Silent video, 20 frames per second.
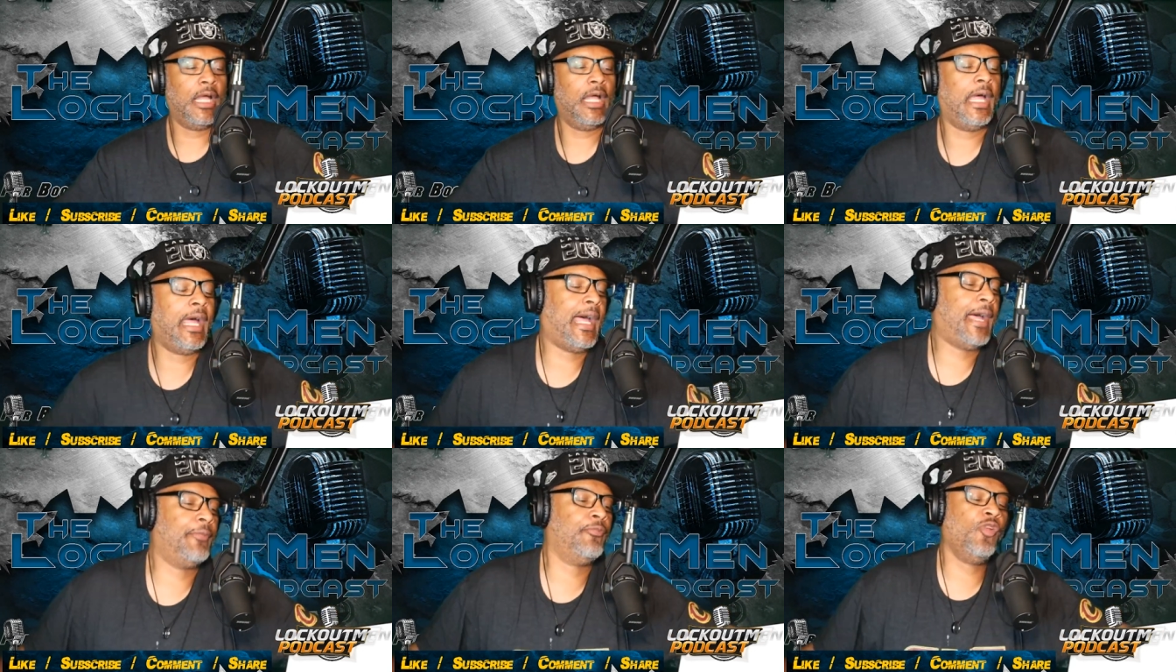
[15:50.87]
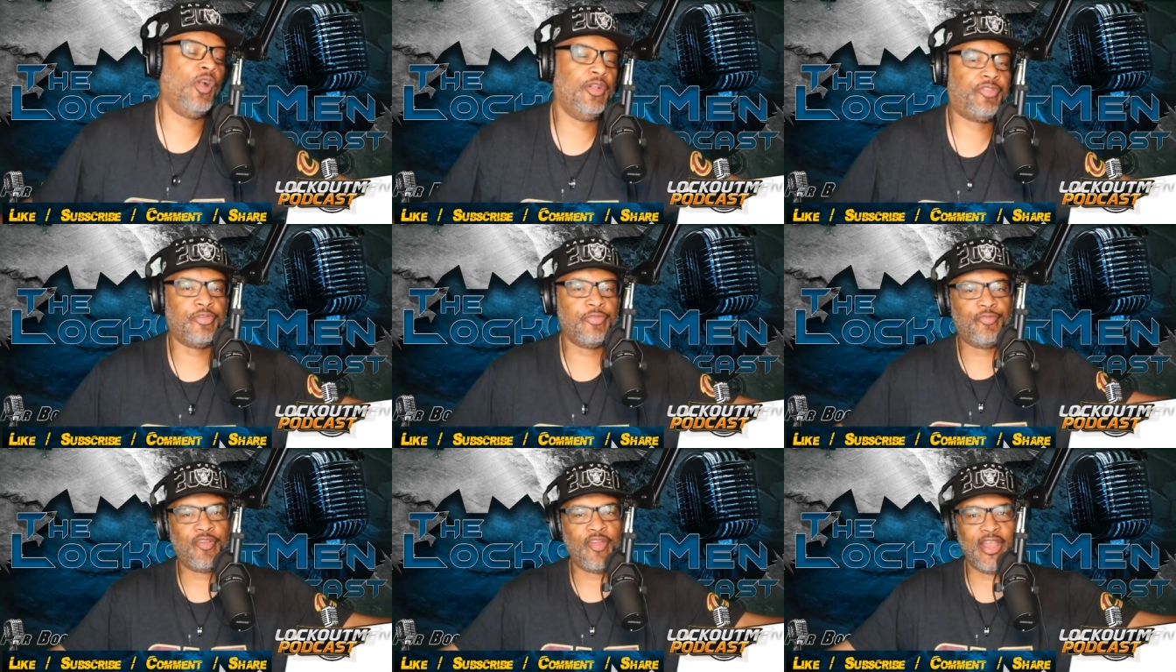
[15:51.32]
I
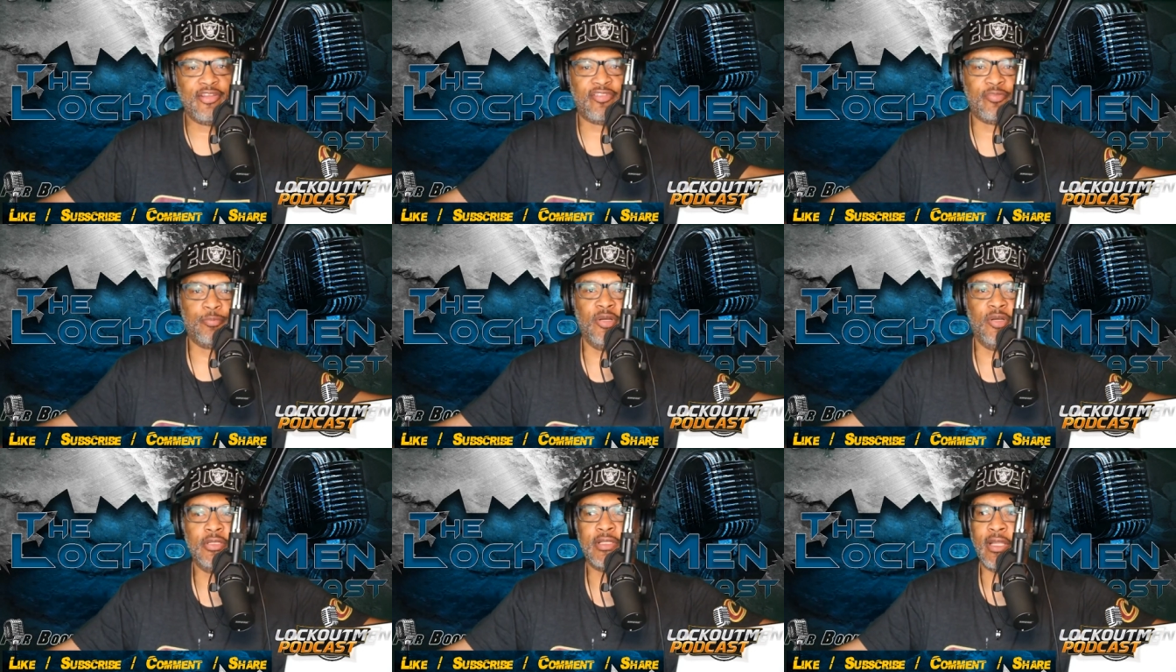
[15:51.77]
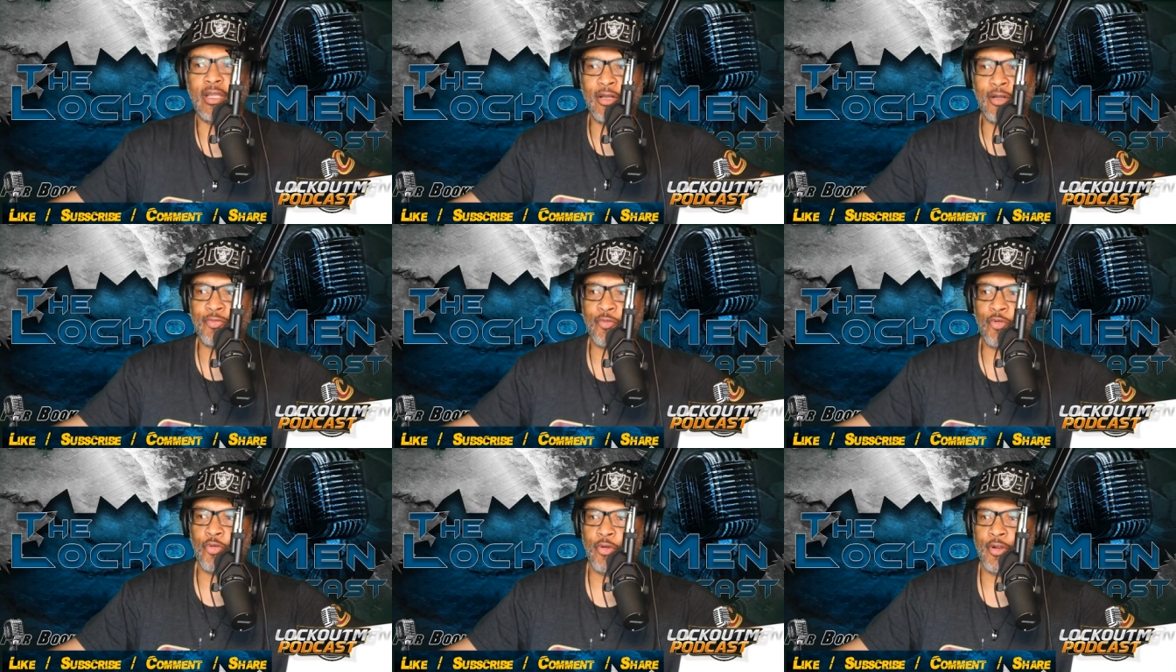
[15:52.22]
went to Facebook,
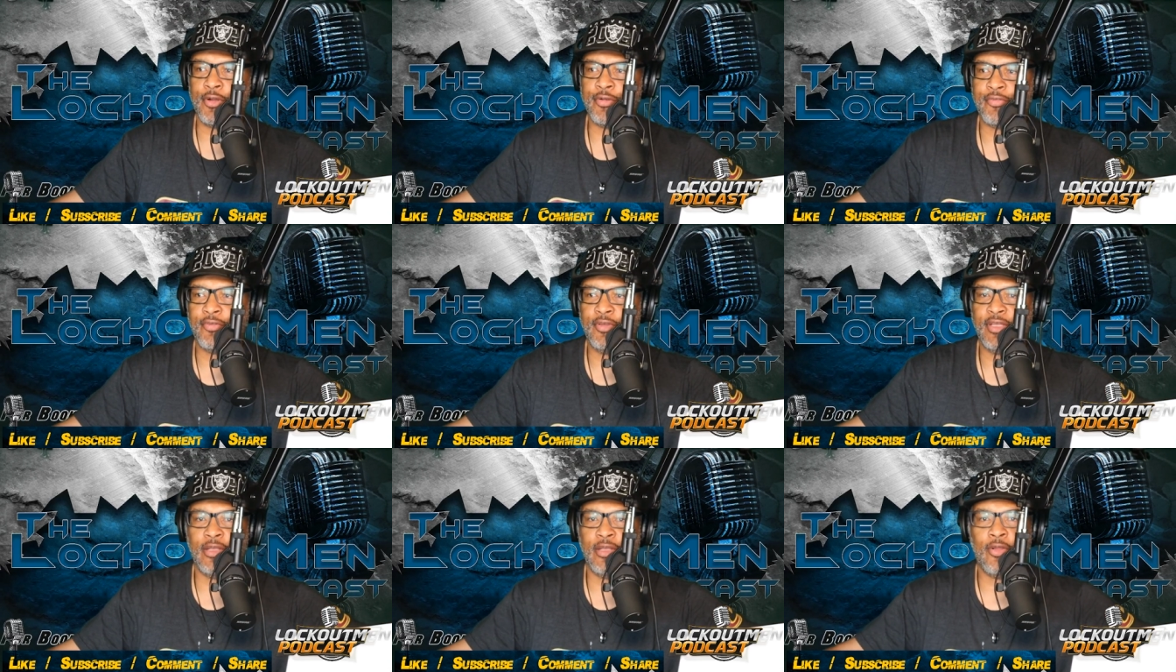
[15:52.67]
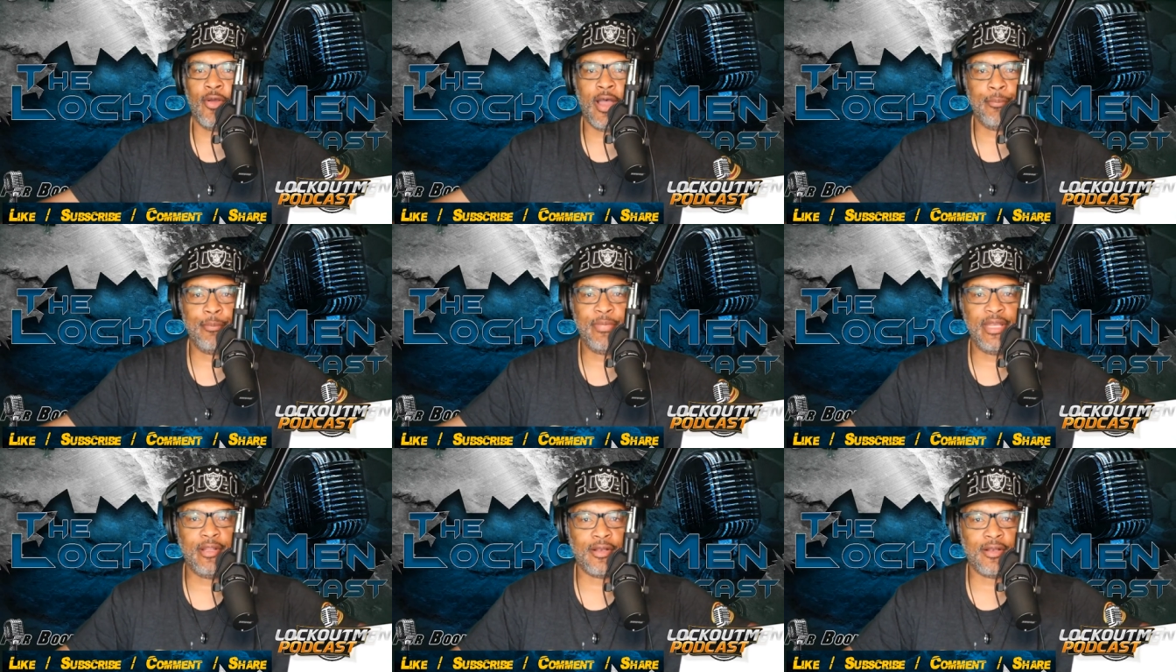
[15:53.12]
of course. You know,
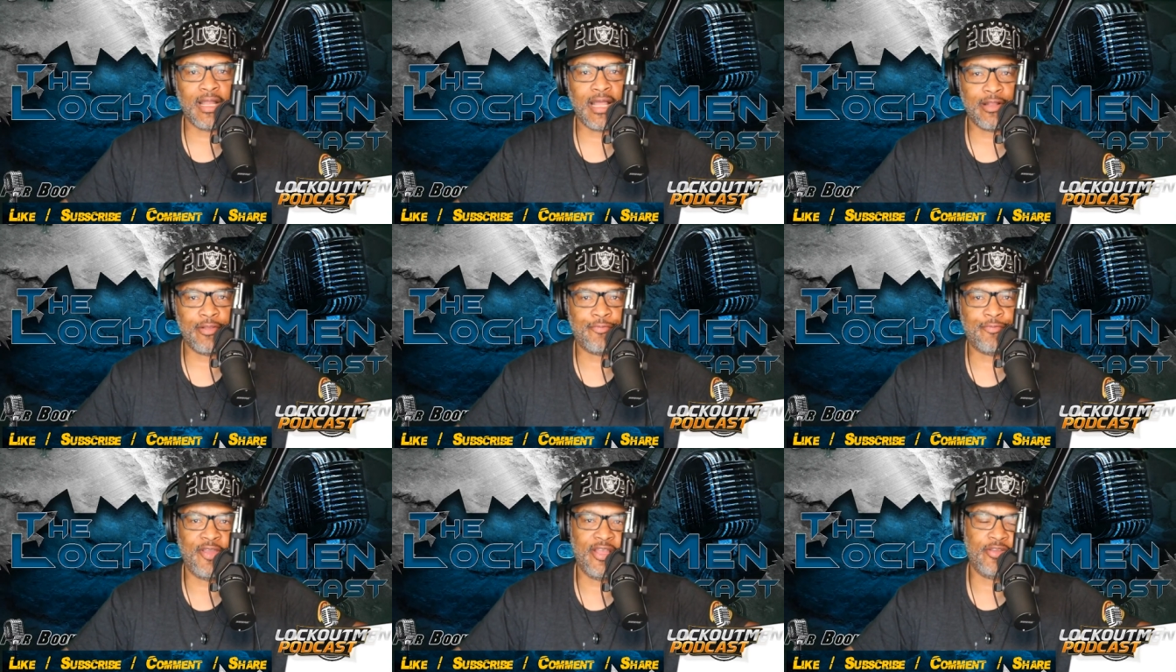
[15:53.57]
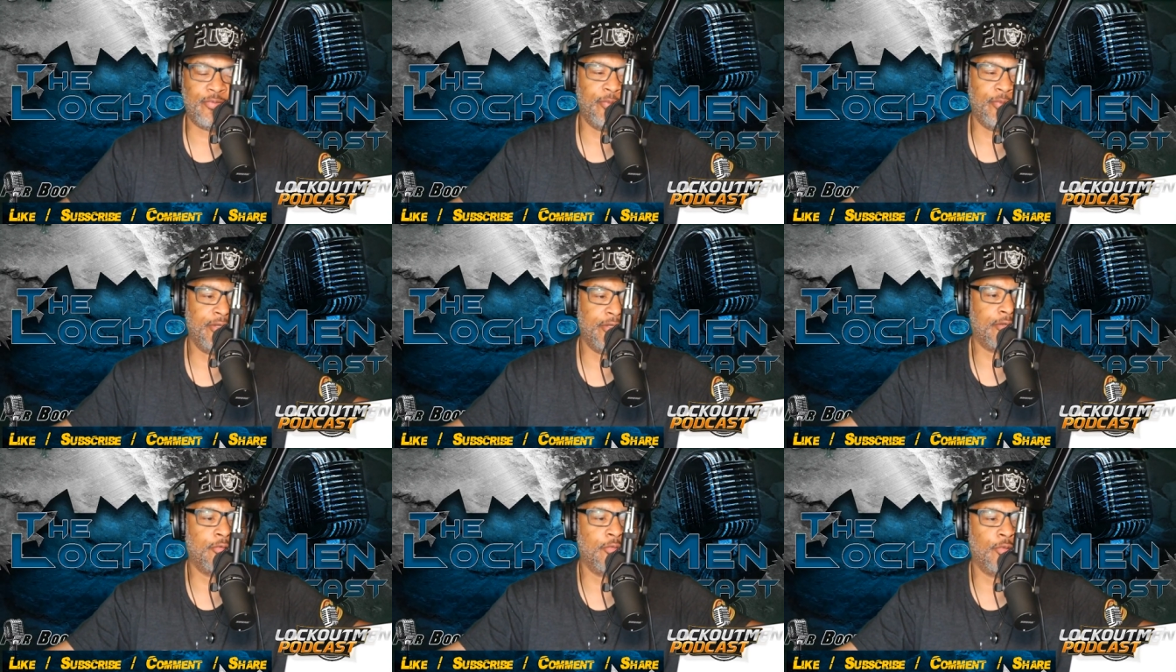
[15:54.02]
I'm in a lot of
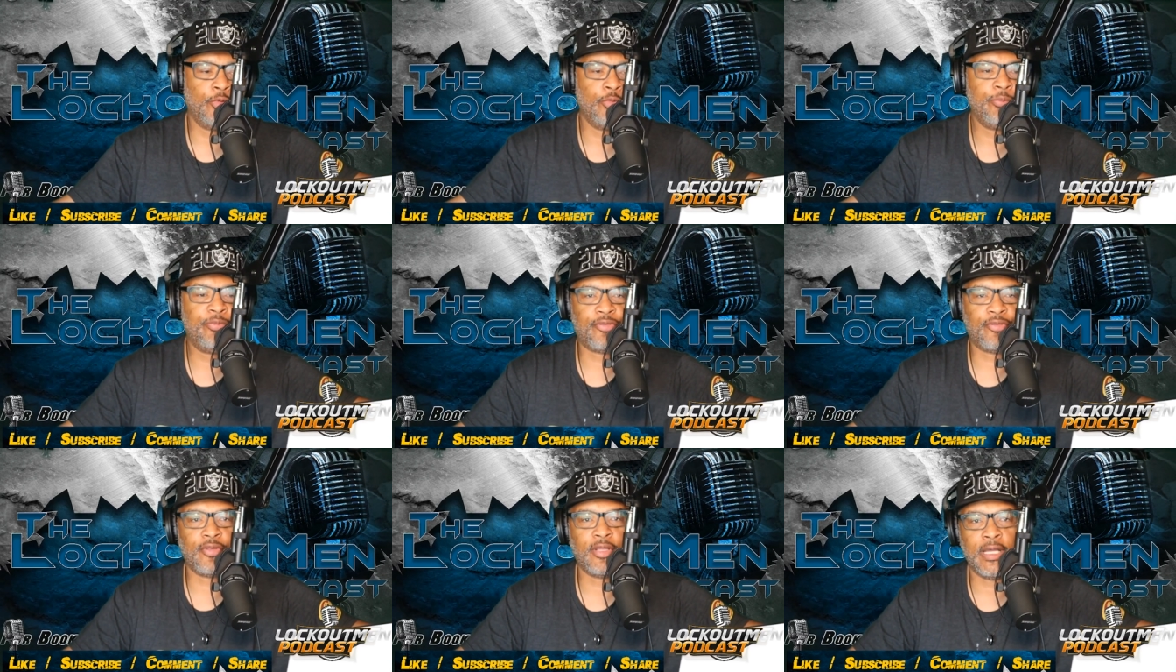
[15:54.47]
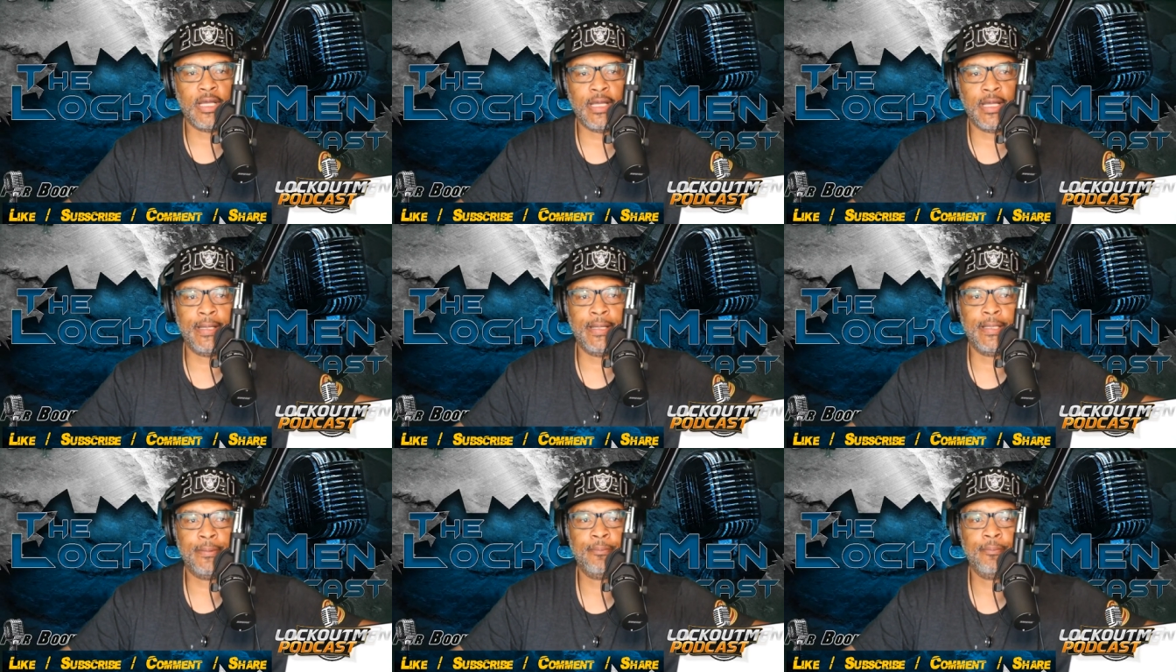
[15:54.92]
Facebook groups,
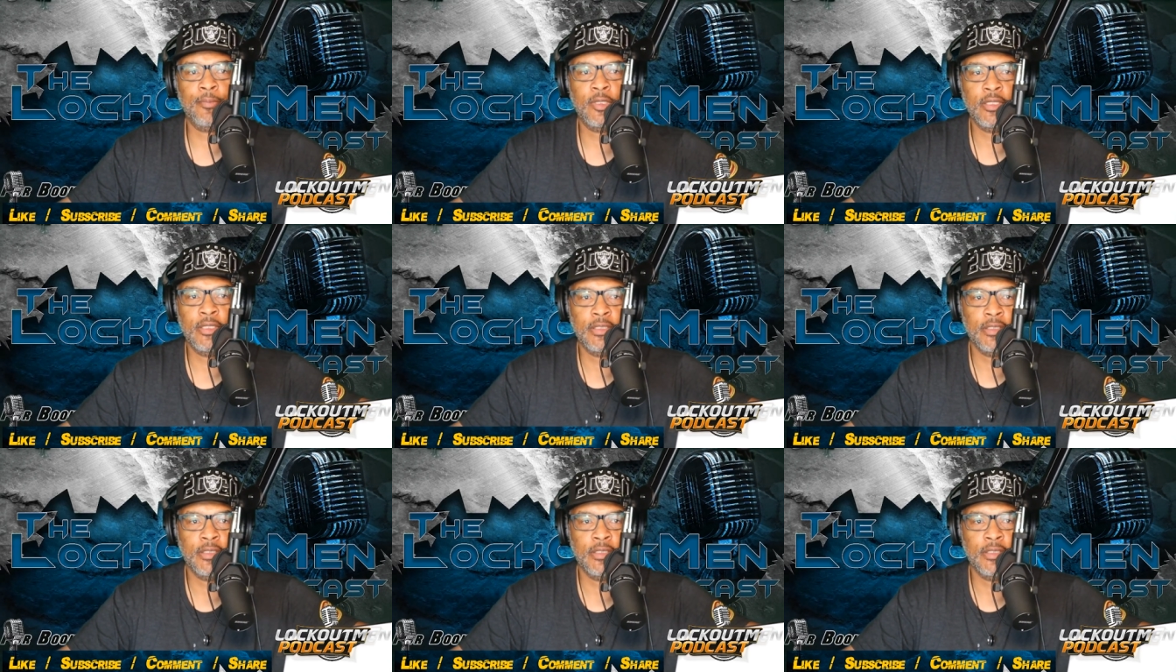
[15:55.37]
um,